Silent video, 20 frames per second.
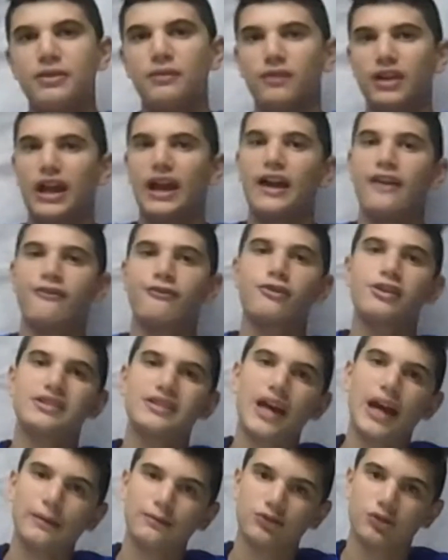with me when I
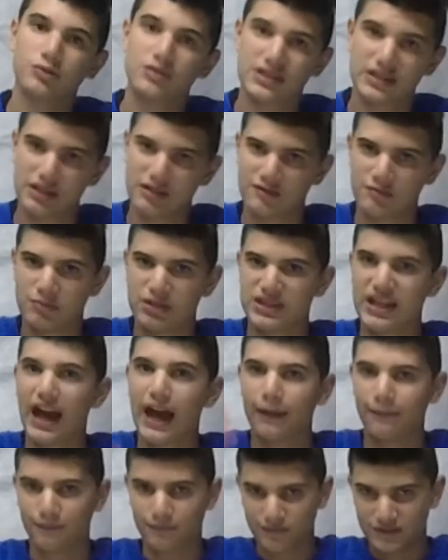have free time, so it
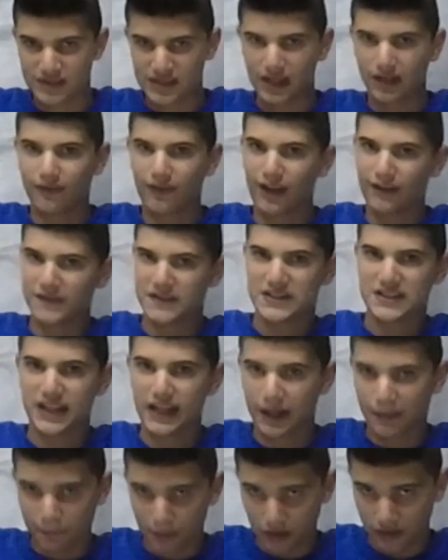saves me time instead of
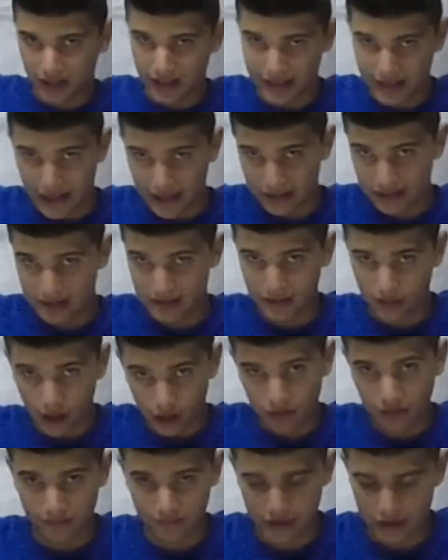having to stay up all night
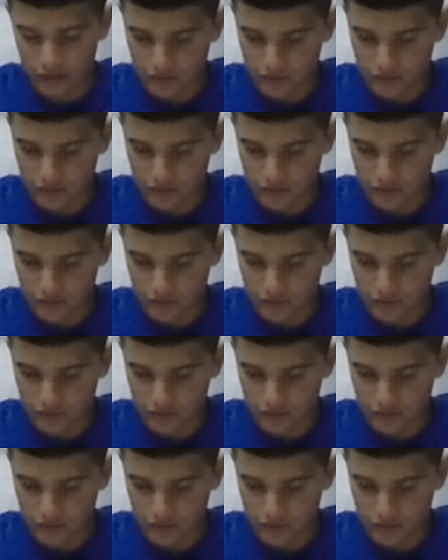editing